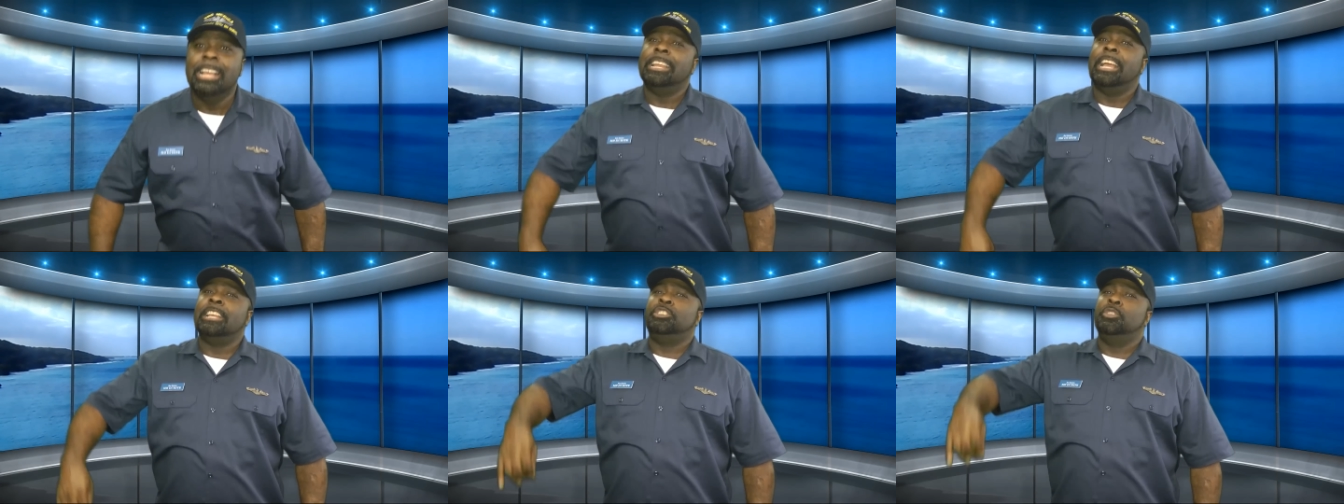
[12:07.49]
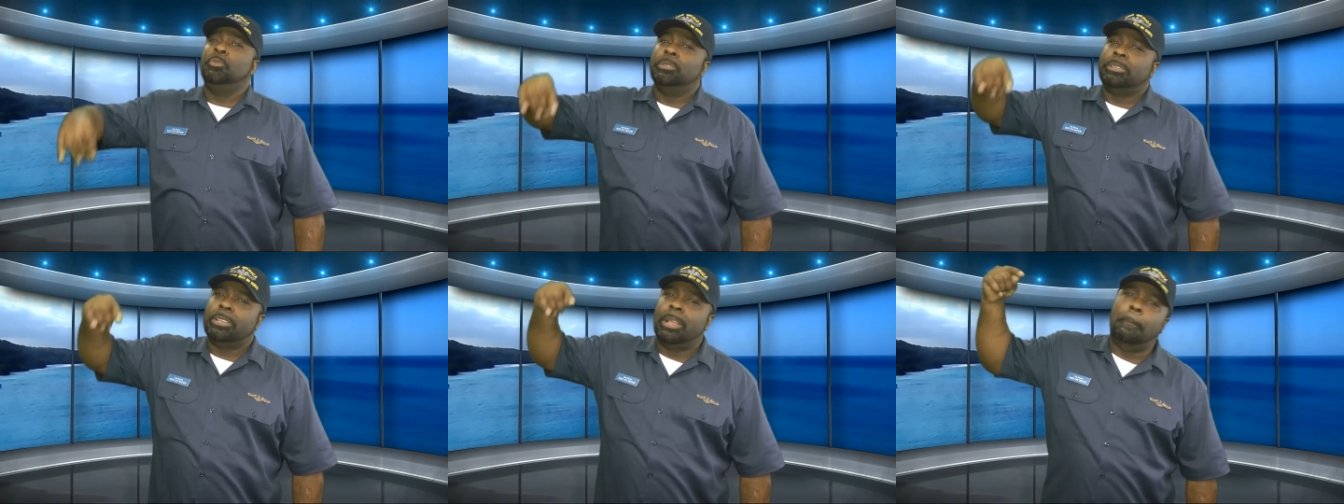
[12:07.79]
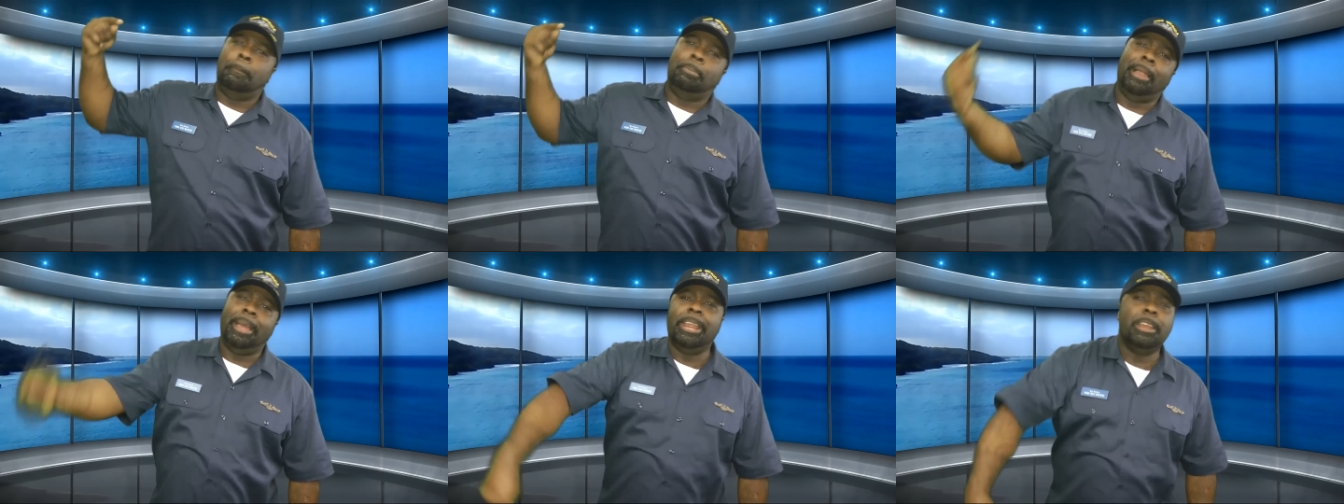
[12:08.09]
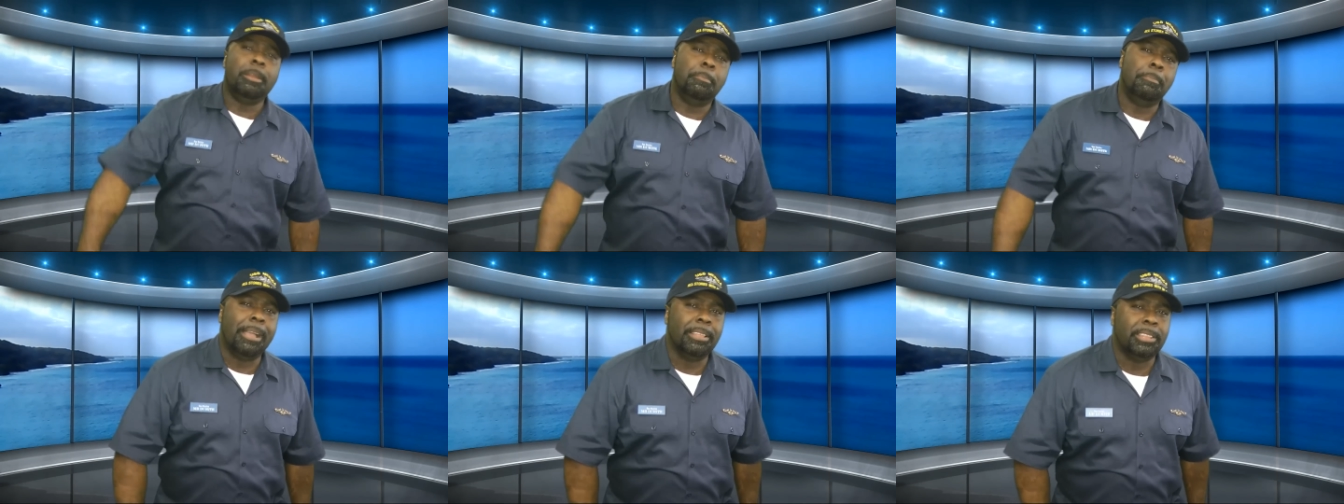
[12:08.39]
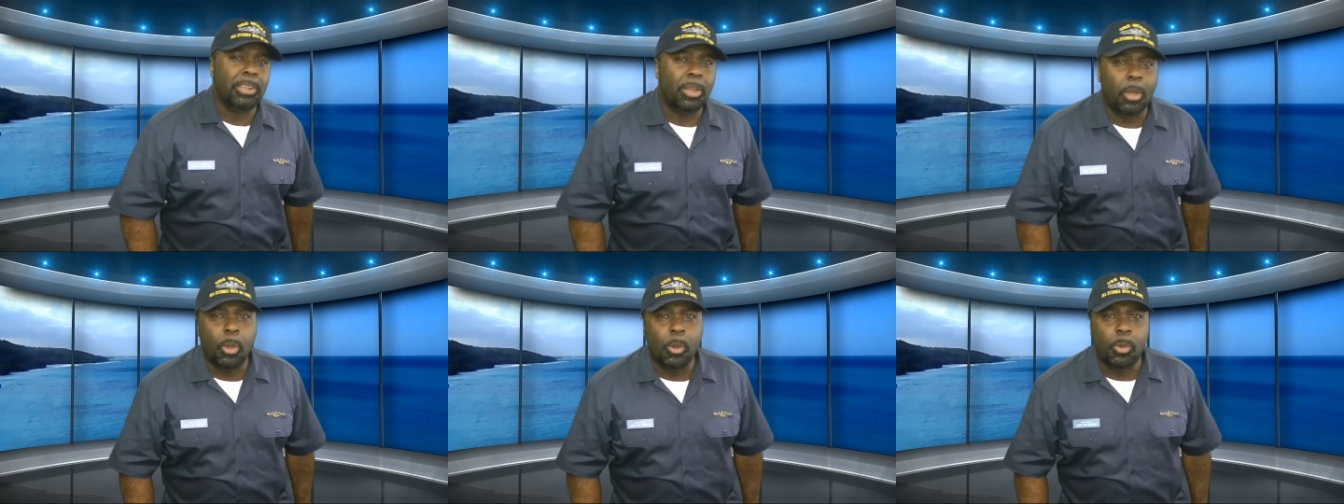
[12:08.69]
that you was complaining about
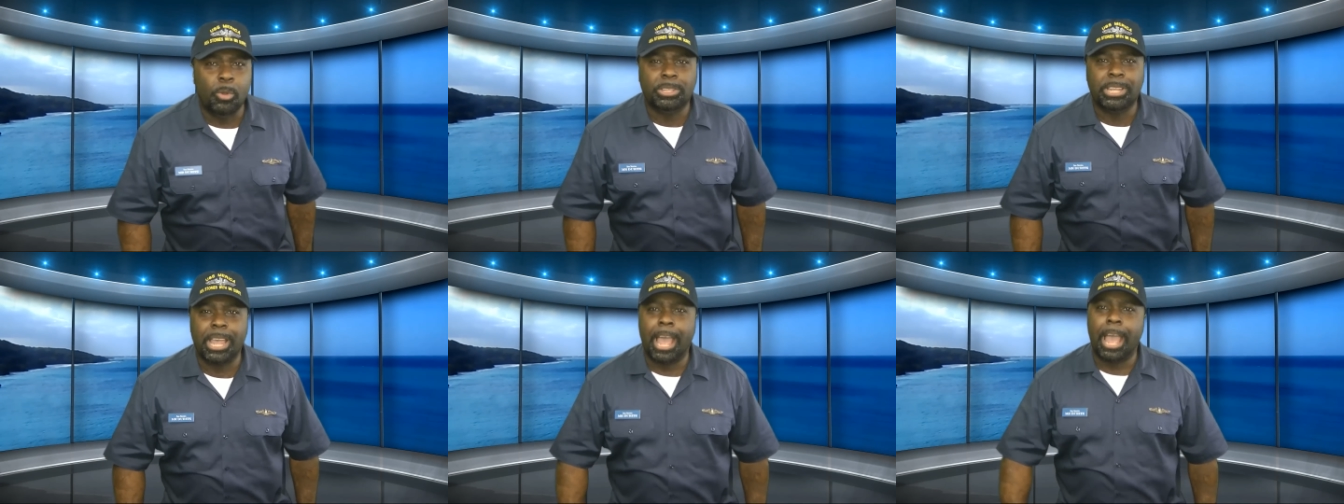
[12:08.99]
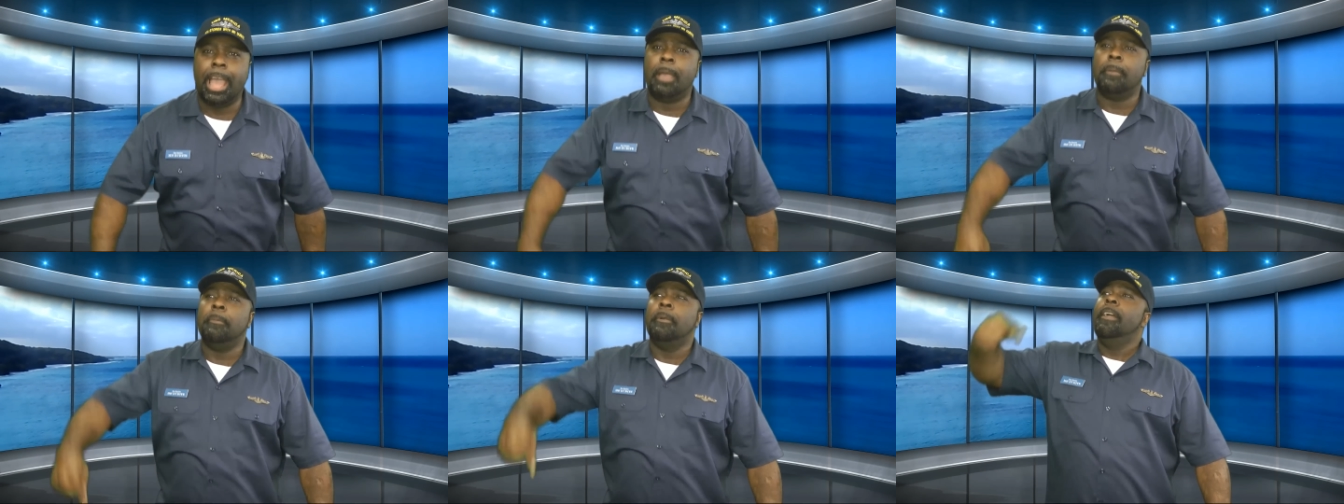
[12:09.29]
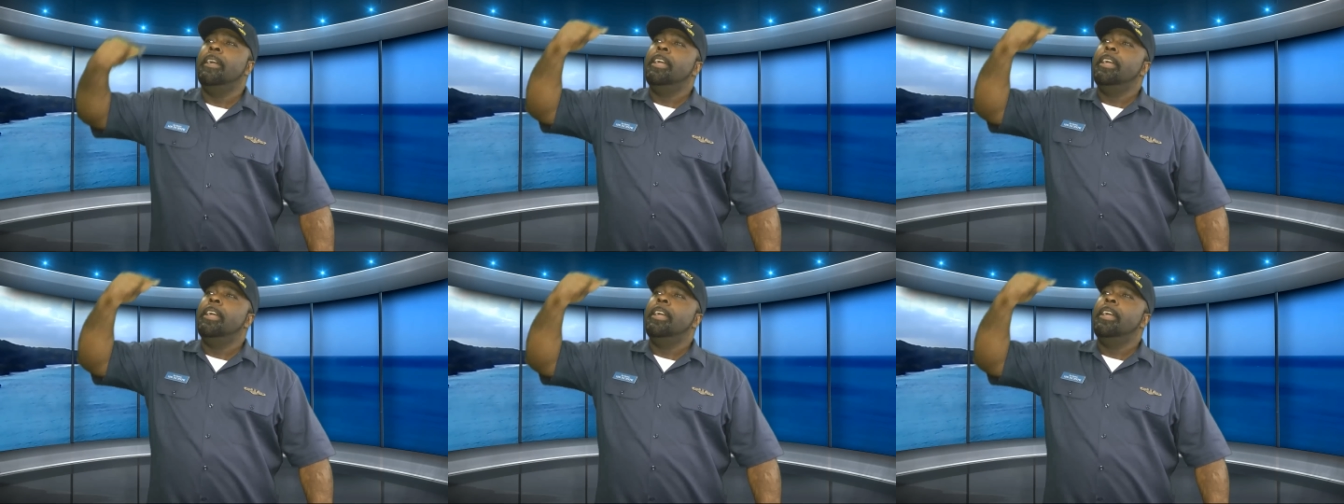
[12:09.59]
the whole time,